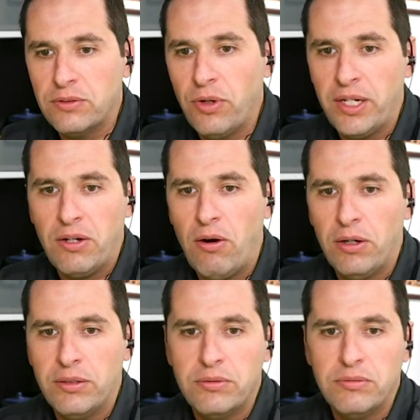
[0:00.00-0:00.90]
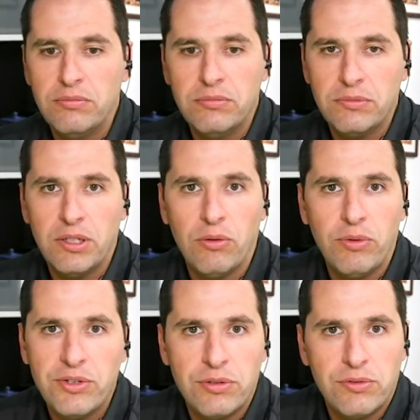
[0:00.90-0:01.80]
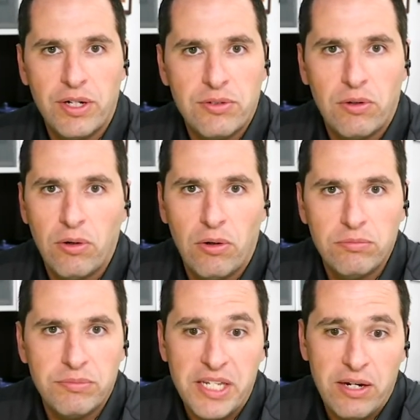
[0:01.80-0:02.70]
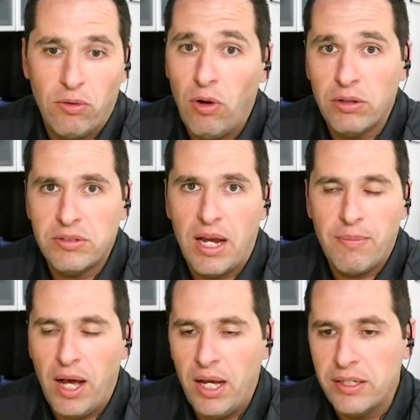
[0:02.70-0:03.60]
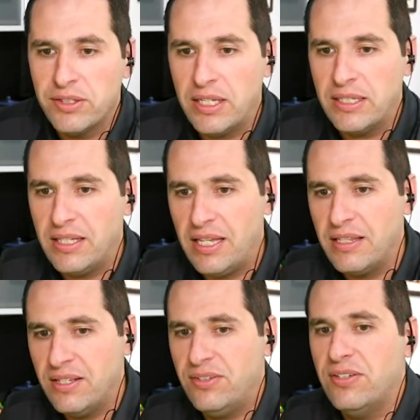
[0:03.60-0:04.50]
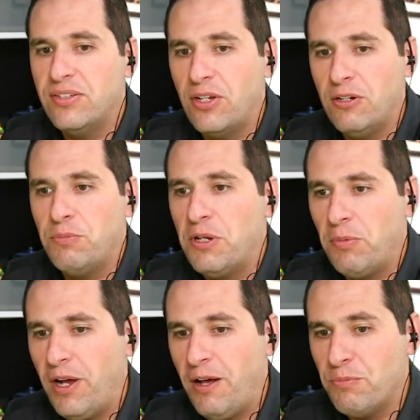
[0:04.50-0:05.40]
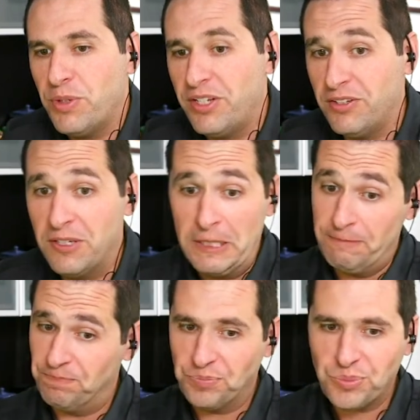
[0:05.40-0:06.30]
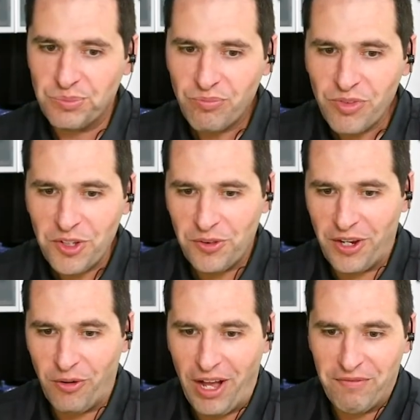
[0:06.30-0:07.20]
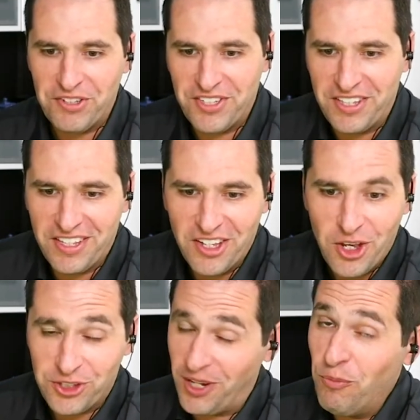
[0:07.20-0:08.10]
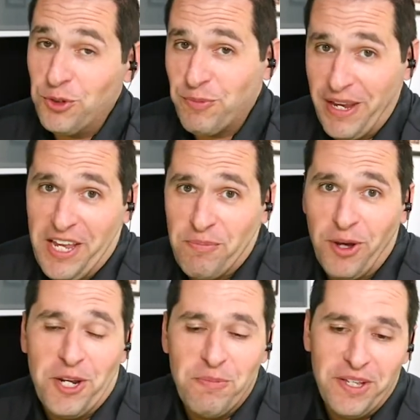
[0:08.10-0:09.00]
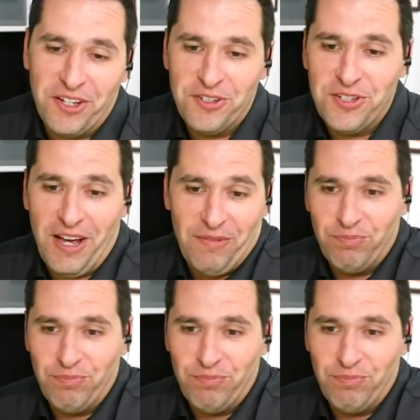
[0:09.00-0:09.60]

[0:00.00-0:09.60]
credit card, you know, interest rates are near all-time highs. And this is going to be a problem because, you know, obviously someone's making money because